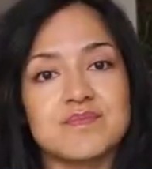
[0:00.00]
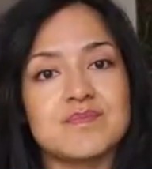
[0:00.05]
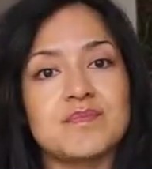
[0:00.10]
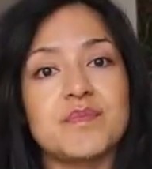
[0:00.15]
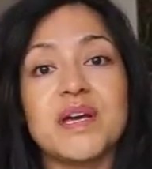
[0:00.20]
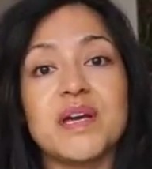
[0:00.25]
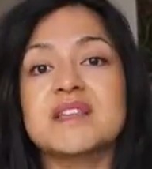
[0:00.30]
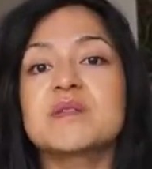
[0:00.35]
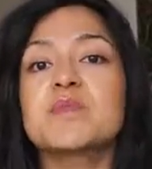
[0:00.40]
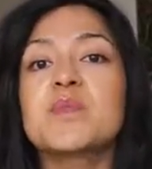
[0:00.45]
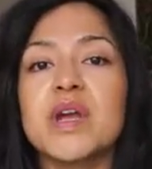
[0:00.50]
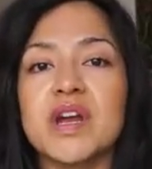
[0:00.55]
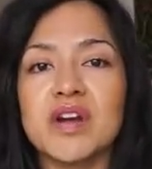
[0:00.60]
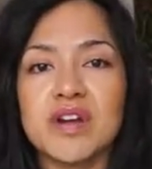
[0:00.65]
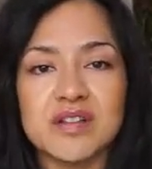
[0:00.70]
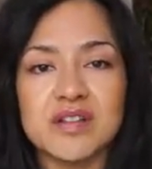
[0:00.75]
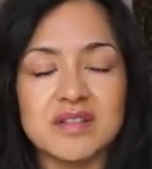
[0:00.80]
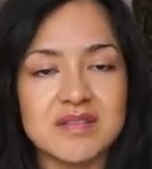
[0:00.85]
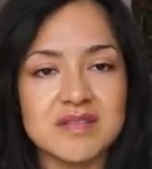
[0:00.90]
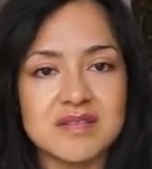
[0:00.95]
best
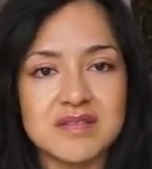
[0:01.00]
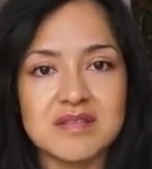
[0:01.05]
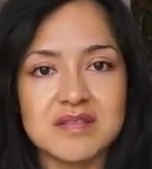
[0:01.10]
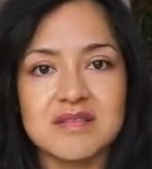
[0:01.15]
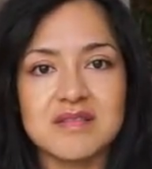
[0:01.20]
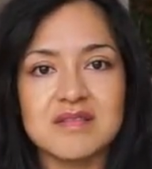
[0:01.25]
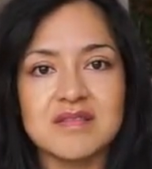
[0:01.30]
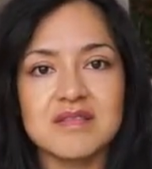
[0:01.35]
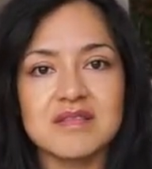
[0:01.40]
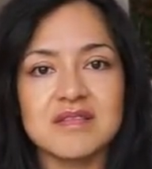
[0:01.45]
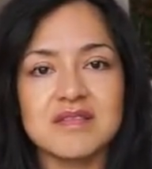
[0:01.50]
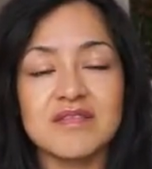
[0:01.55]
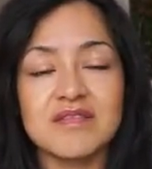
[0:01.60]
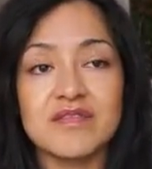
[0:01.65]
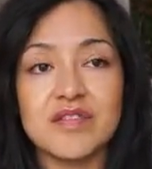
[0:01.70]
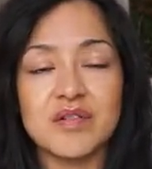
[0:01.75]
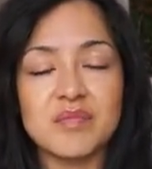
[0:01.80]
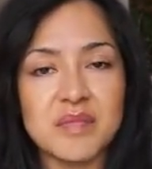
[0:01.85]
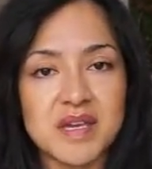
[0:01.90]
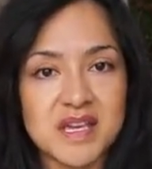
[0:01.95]
parents
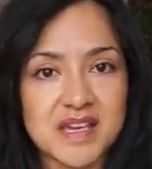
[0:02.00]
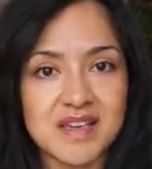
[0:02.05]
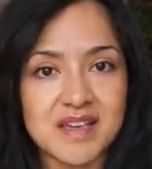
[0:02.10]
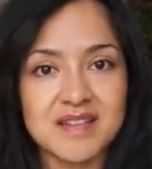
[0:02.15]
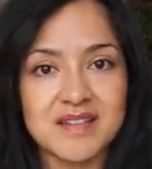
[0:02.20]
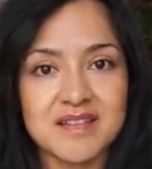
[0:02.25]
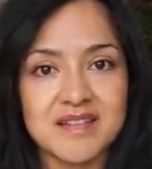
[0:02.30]
for me.